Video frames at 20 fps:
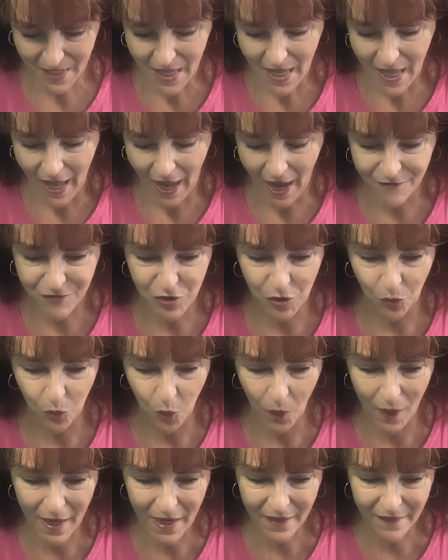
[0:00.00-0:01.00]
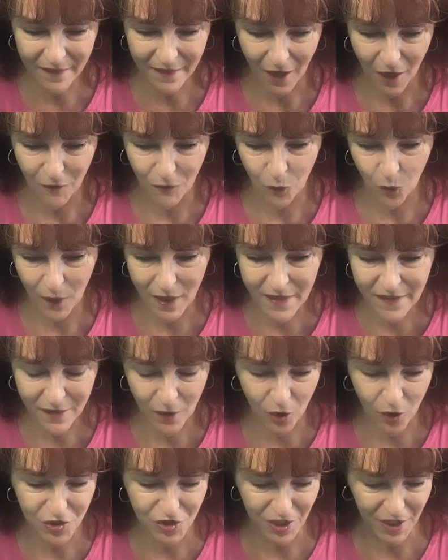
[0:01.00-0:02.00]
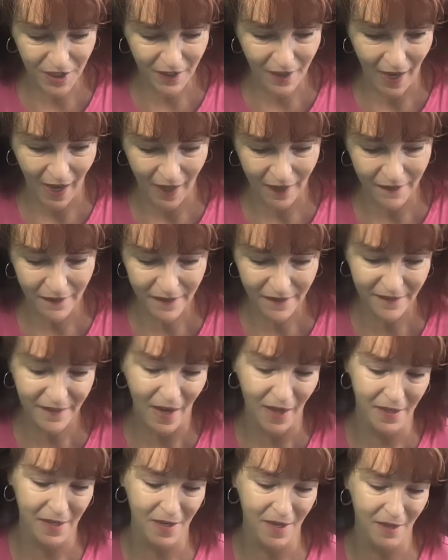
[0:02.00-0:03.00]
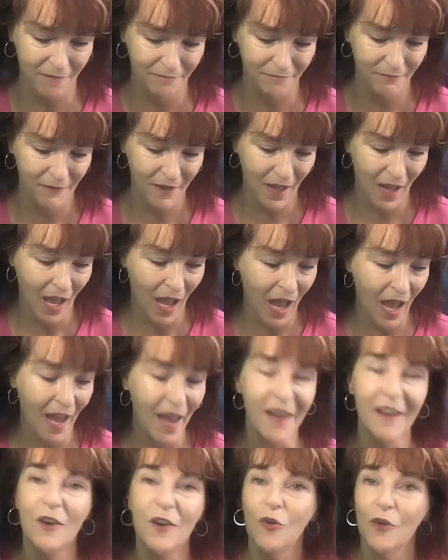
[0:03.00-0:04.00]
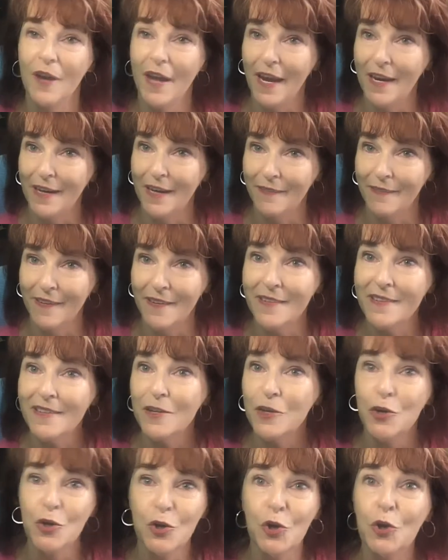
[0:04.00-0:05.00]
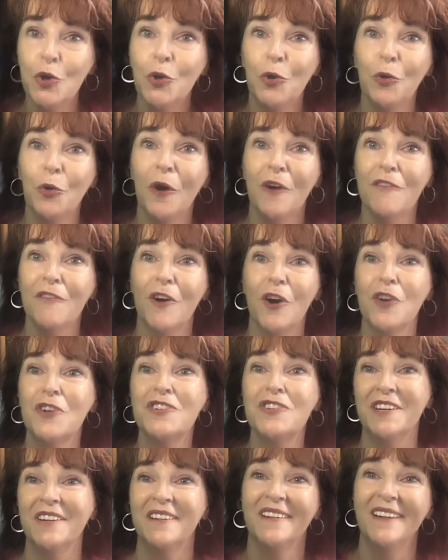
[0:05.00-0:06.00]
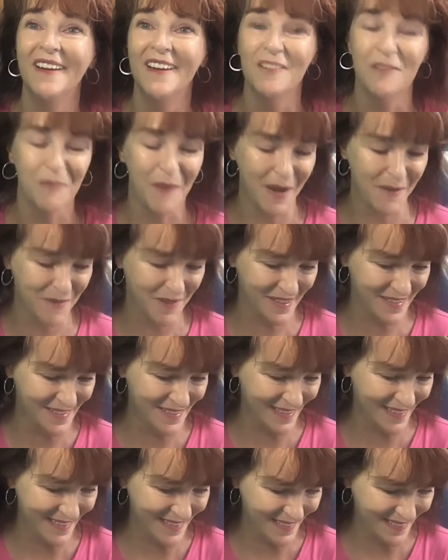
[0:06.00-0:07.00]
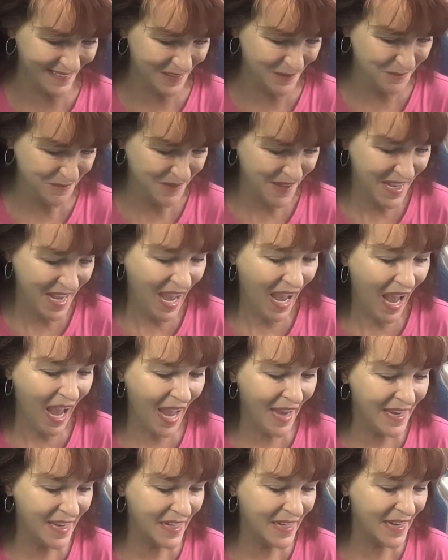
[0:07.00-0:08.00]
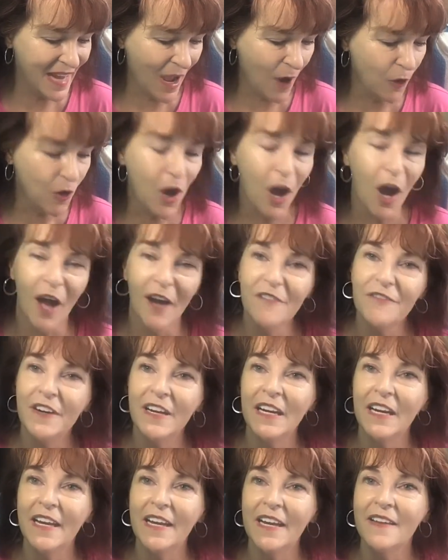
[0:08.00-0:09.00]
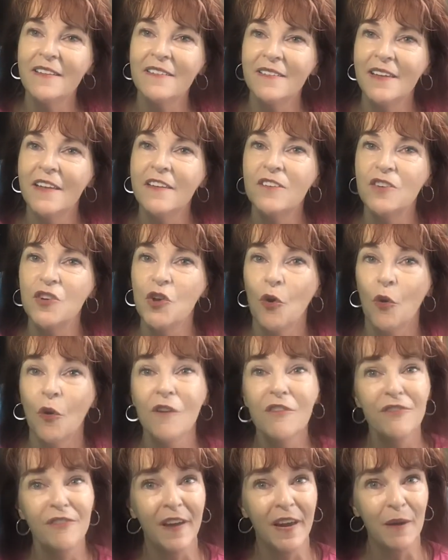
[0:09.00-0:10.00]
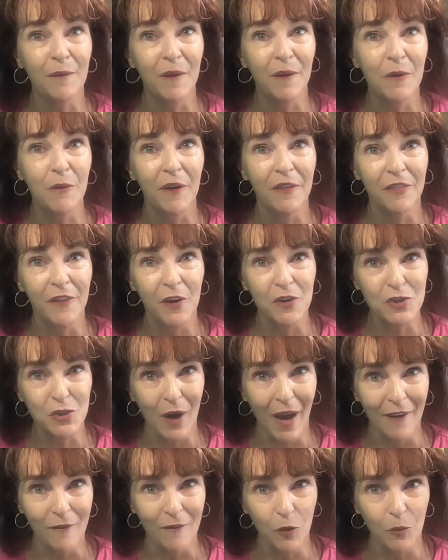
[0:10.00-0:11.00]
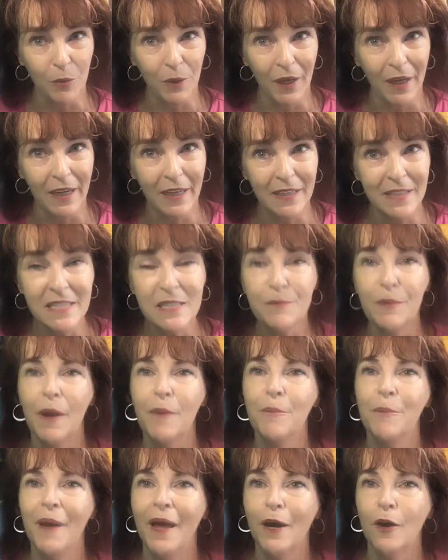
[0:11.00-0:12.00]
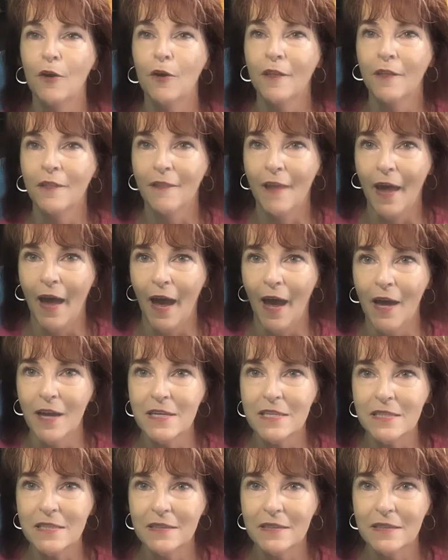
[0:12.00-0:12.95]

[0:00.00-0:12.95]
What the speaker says: After weeks of researching and studying, I created this new version of my business. I can now confidently assist your family with their travel plans, but better than that,